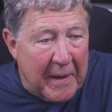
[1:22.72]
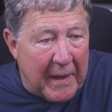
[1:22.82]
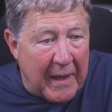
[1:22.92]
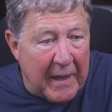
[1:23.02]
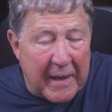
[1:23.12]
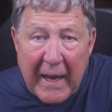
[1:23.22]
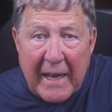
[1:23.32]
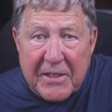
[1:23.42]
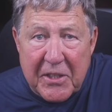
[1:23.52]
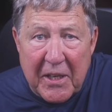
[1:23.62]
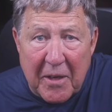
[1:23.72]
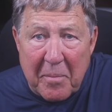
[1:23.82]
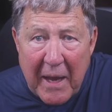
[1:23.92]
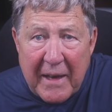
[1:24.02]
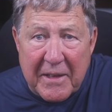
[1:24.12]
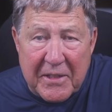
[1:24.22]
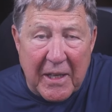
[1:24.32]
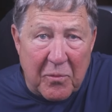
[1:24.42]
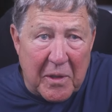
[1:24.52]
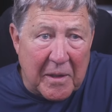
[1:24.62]
And he asked the young man, he
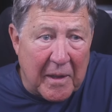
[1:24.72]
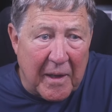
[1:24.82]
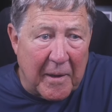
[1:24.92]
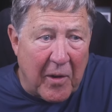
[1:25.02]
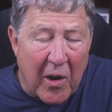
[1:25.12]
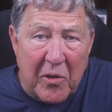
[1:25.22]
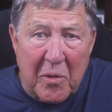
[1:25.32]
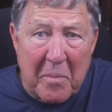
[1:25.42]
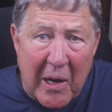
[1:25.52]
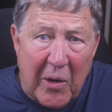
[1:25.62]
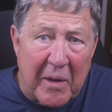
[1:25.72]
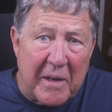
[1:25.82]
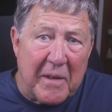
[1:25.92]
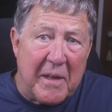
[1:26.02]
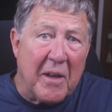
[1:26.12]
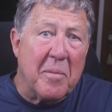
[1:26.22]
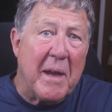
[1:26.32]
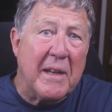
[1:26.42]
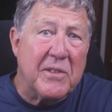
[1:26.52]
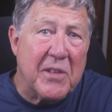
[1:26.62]
said, Well, uh, are you married? And the young
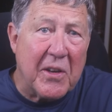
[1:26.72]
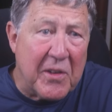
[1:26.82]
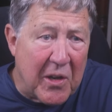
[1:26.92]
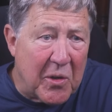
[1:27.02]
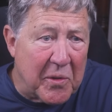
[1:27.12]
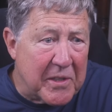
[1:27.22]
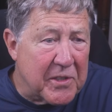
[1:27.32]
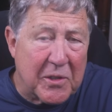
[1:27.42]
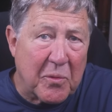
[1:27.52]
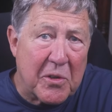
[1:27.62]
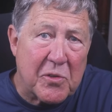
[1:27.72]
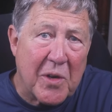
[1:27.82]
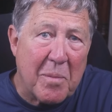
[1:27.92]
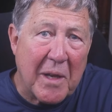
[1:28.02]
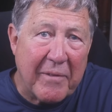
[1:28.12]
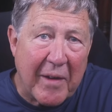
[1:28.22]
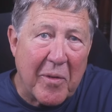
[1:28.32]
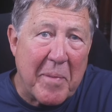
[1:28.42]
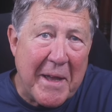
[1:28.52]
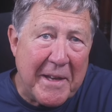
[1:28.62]
man said, No, this is the worst trouble I've
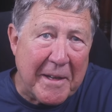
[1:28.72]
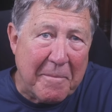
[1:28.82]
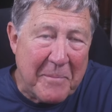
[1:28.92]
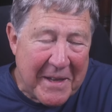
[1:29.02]
ever been in.